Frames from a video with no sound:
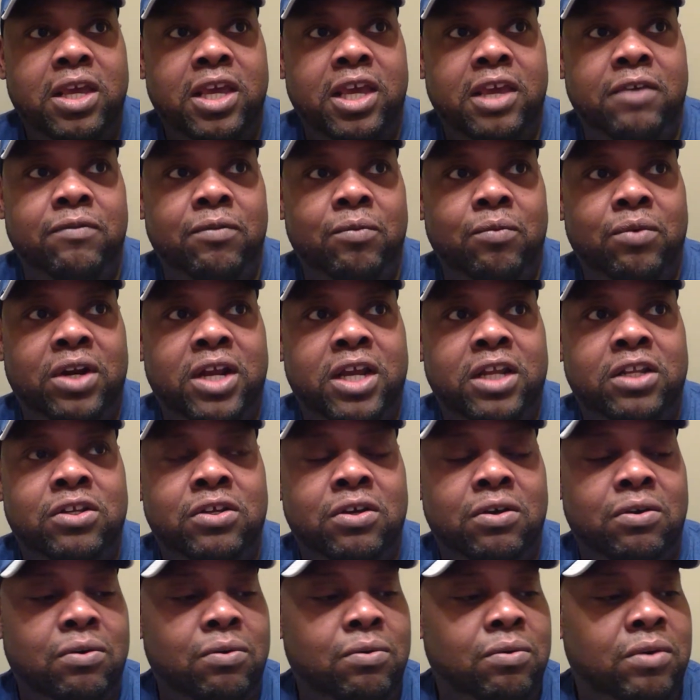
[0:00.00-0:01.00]
Even when I
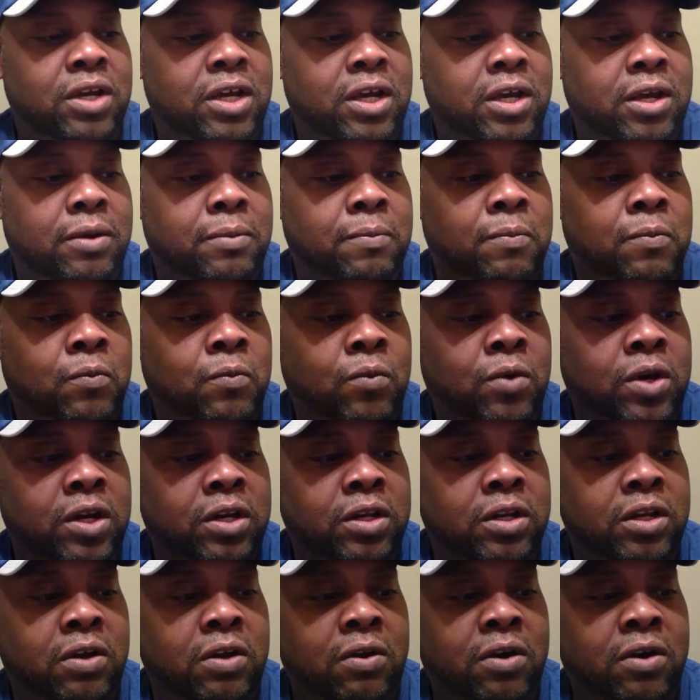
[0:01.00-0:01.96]
told one of the